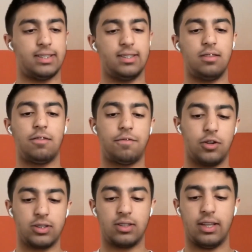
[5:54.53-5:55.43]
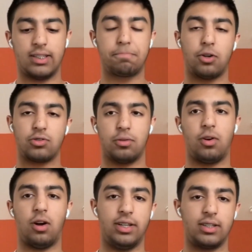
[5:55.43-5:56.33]
It's firstly, it's personal
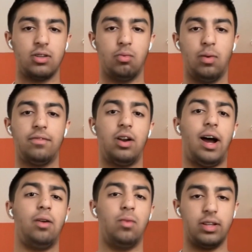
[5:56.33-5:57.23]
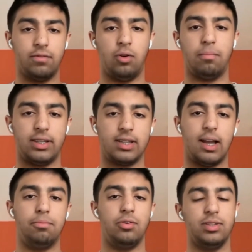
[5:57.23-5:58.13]
projects. So whatever I want to devote my
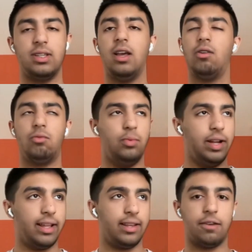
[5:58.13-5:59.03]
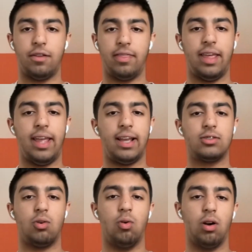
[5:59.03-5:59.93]
time to, it's reading different
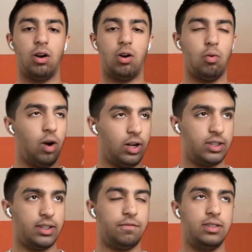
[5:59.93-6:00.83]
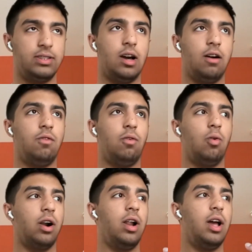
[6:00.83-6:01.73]
things or watching different stuff
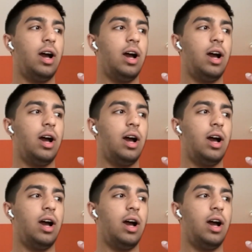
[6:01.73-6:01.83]
or